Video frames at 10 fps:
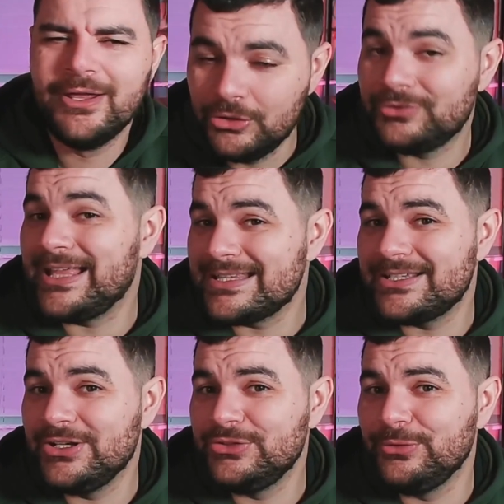Well, look, that's
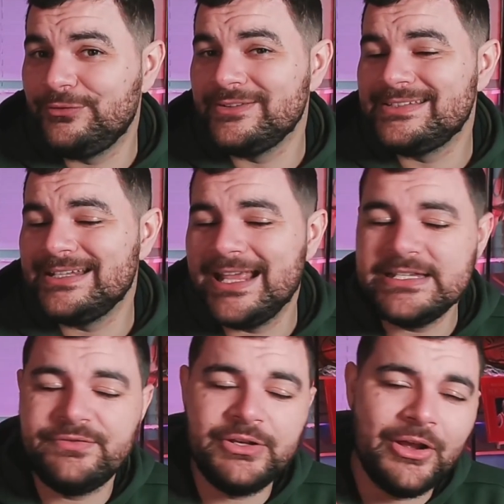gonna do it for
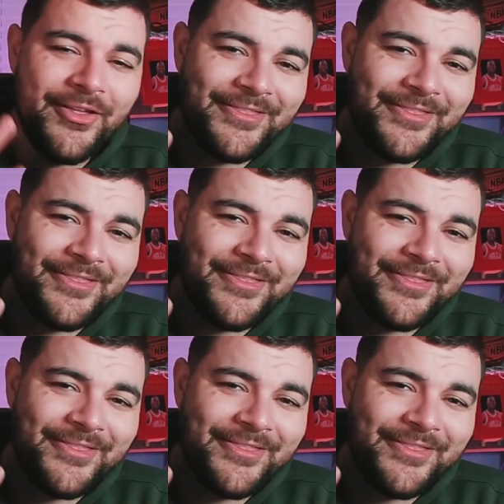today's video.